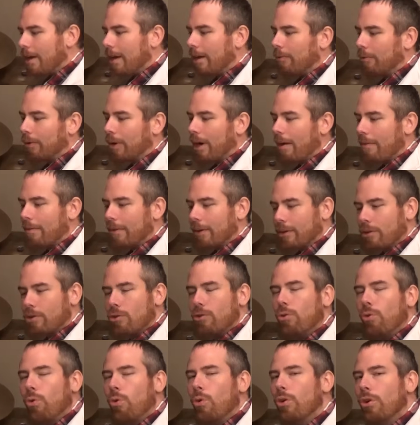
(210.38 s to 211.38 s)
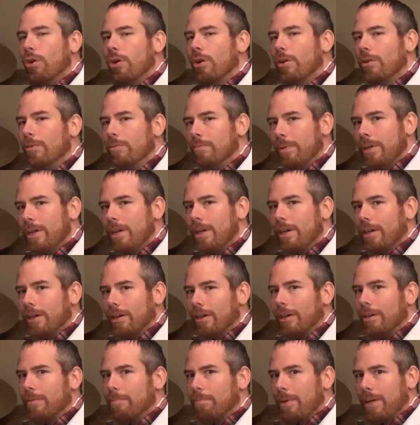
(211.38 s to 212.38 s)
We're having a quarter note beat
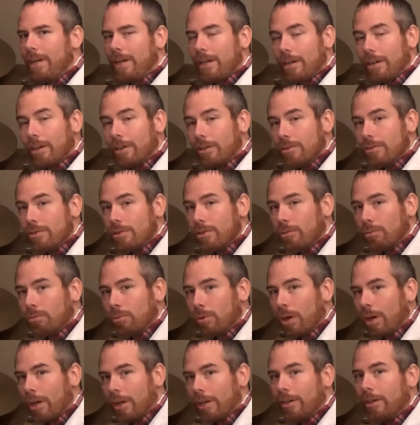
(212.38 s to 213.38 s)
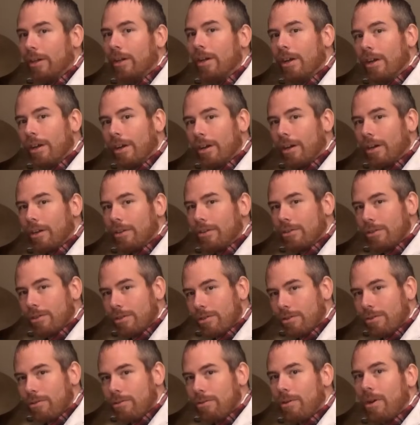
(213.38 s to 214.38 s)
here. So 1, a
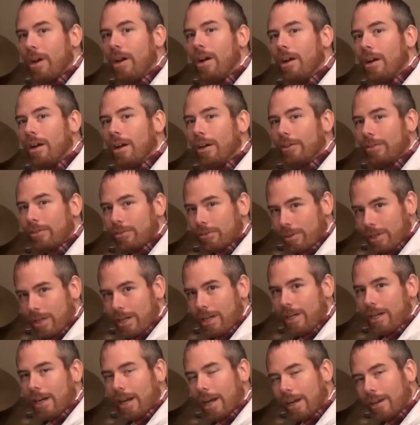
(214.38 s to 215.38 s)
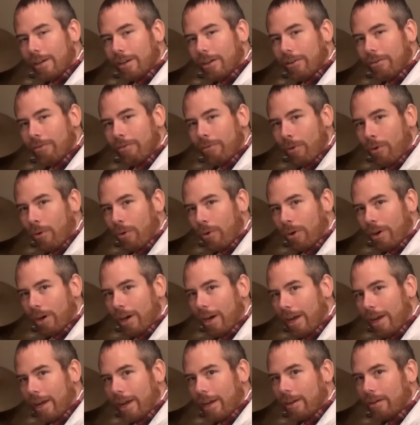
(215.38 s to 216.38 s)
2, a 3, and a 4,
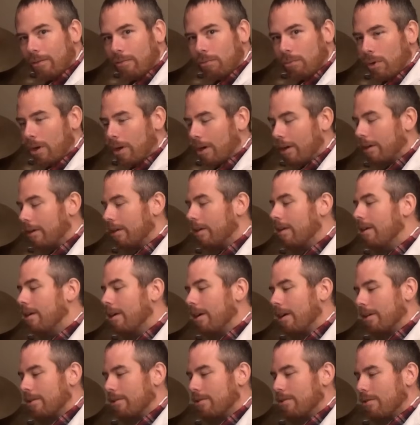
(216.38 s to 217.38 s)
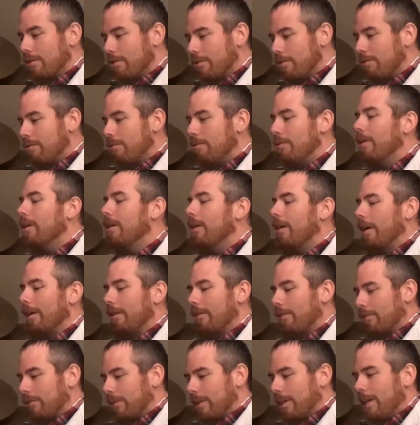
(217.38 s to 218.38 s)
and 1, a 2, a
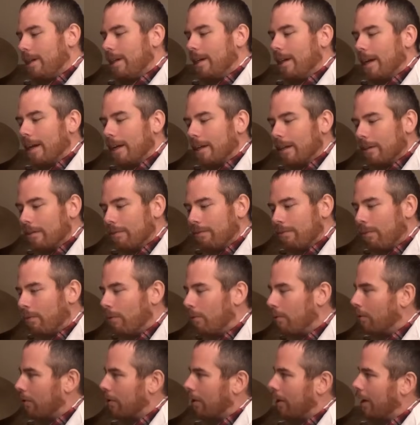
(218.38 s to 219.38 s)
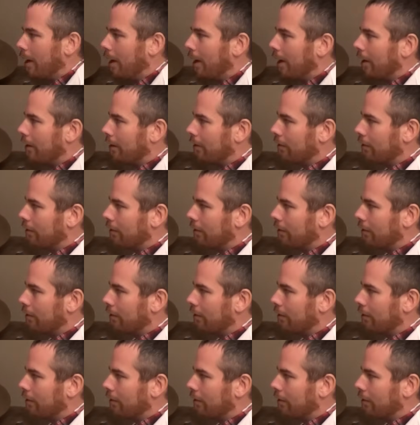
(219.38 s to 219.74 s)
3, and a 4, and.